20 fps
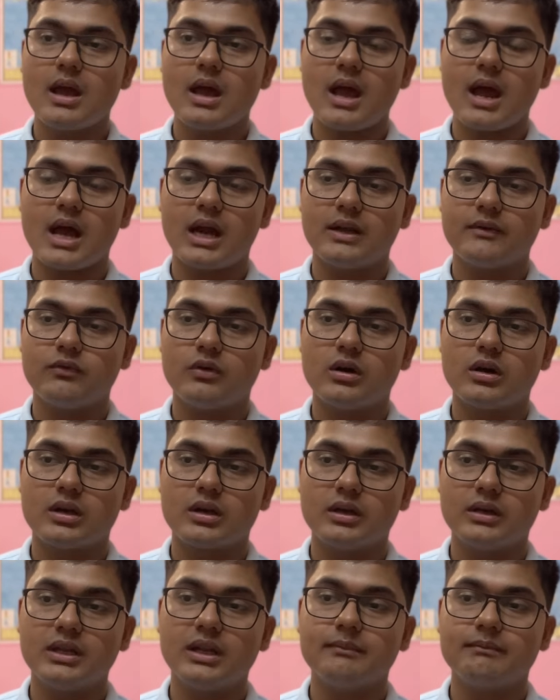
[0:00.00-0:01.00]
And
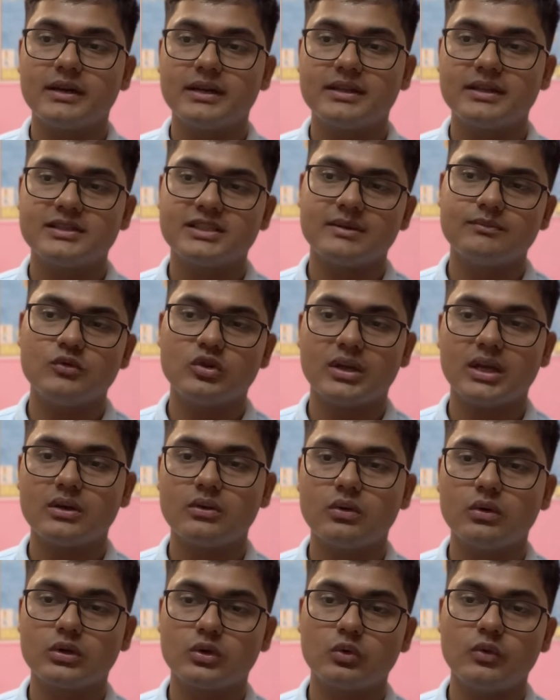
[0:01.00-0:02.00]
for number system, you can
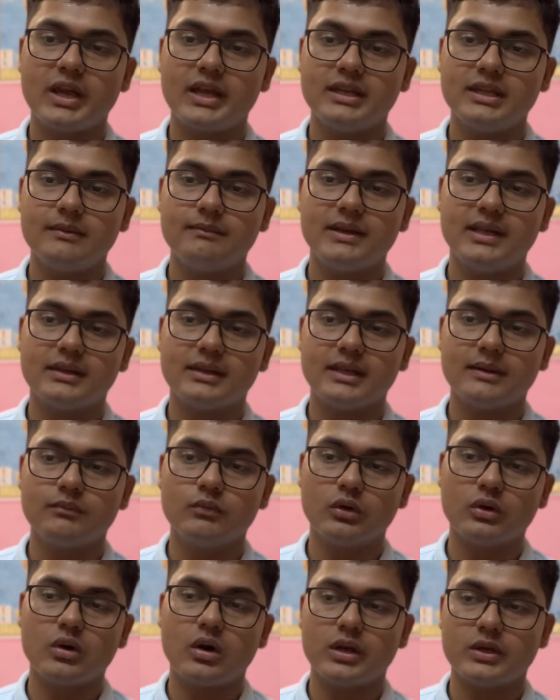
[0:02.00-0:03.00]
go through any basic
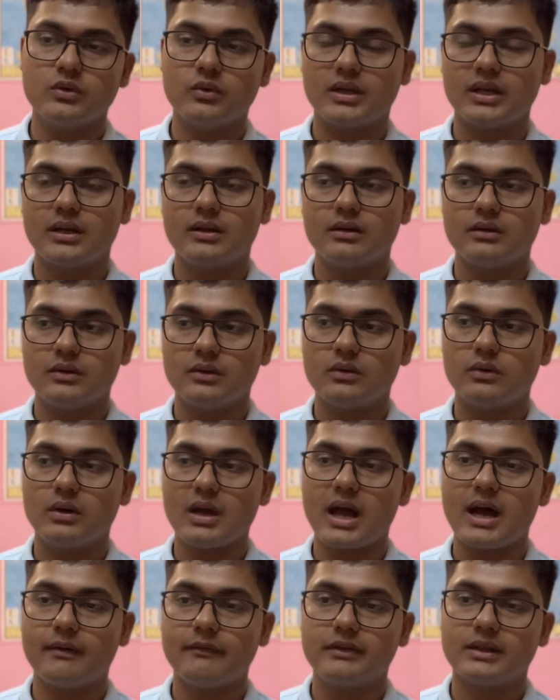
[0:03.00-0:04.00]
book, or you can
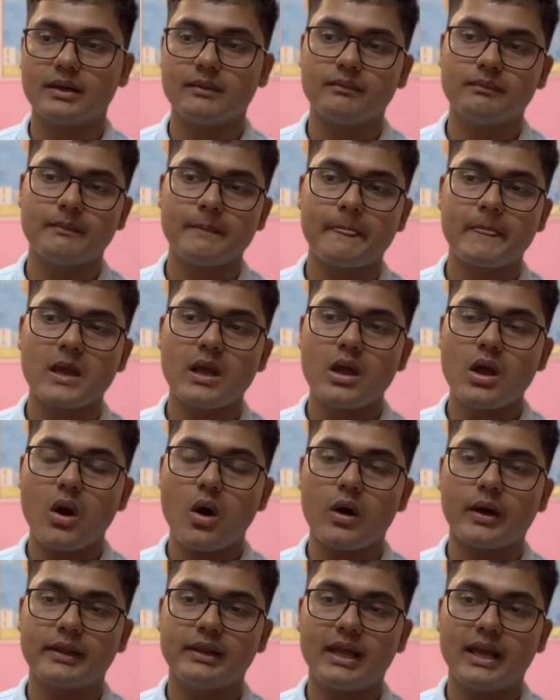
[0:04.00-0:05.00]
have some
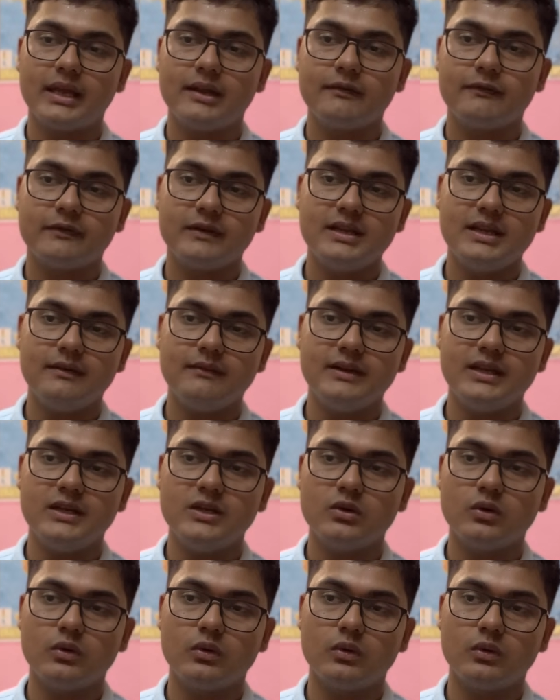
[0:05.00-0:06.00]
online free
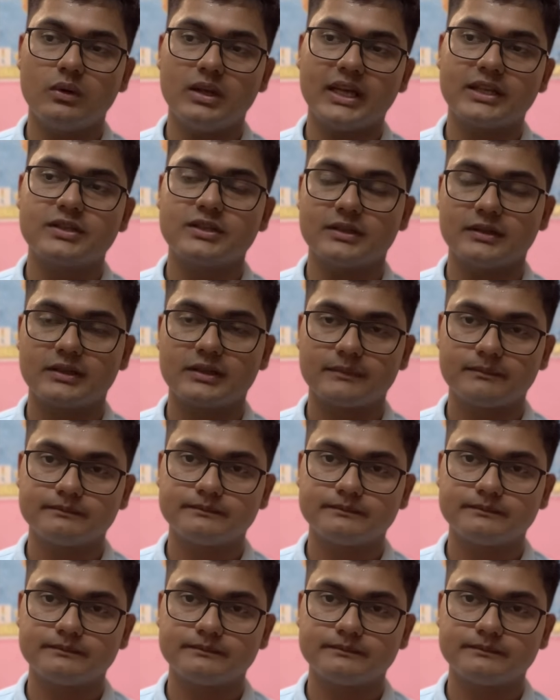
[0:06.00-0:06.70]
video lectures.